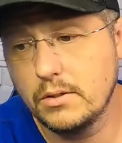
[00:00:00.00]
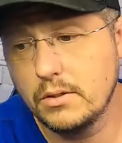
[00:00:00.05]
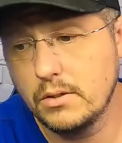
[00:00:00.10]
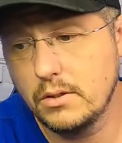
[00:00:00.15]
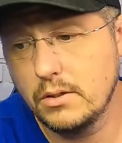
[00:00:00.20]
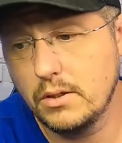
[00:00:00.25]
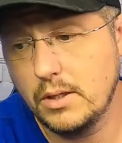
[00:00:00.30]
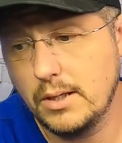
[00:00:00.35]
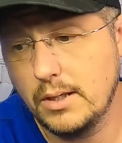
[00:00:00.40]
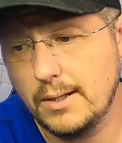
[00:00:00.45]

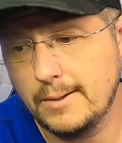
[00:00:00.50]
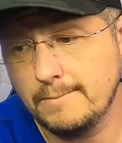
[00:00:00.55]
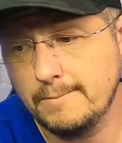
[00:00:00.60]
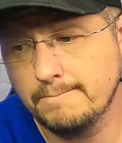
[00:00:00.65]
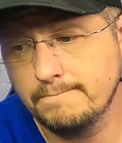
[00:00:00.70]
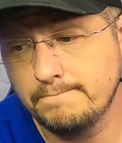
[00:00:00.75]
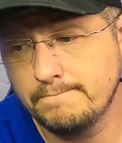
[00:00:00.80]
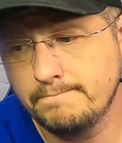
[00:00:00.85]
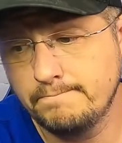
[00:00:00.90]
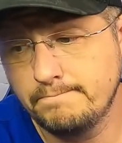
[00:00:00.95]

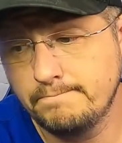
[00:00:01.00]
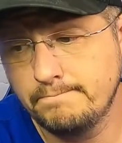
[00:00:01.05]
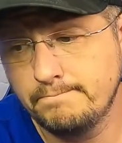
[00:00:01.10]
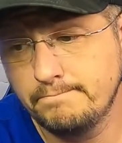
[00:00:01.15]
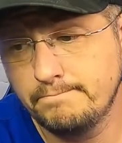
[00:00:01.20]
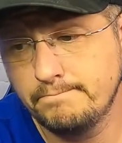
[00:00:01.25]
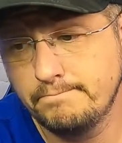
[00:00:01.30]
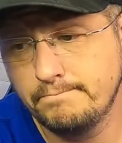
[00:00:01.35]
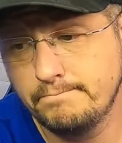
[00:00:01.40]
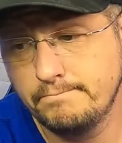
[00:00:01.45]

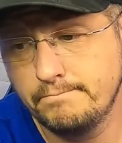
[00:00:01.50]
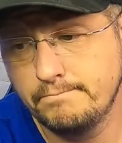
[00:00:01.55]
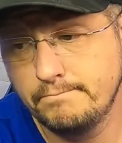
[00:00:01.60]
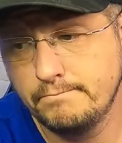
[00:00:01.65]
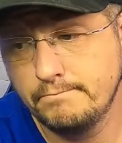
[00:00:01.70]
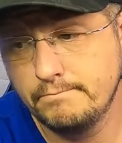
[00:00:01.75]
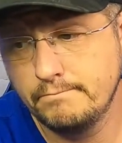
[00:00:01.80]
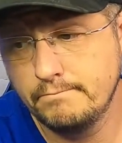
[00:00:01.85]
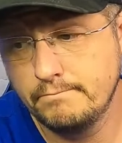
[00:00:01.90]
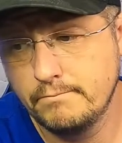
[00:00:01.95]

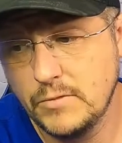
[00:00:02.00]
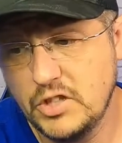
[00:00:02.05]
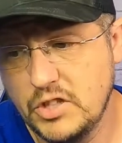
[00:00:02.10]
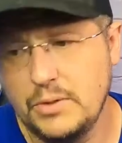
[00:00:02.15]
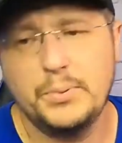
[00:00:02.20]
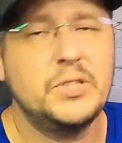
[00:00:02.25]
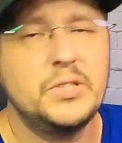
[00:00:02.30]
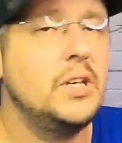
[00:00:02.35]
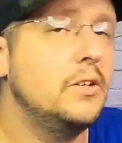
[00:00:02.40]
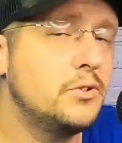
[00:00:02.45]
the
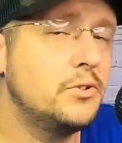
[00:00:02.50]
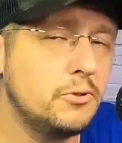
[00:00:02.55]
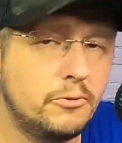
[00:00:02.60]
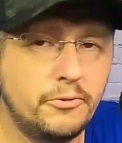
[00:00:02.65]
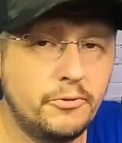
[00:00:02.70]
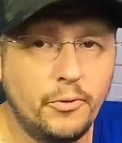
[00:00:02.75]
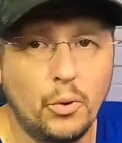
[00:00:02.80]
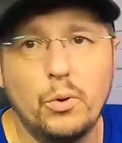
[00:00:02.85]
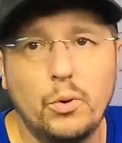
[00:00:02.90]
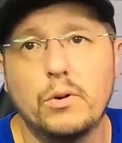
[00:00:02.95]
potential
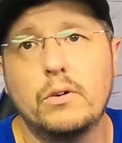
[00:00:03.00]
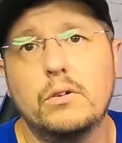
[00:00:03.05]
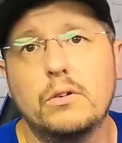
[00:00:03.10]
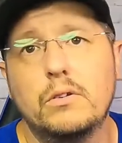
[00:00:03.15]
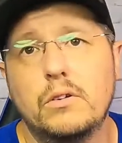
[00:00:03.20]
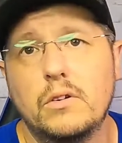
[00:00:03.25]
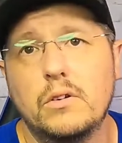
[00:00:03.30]
for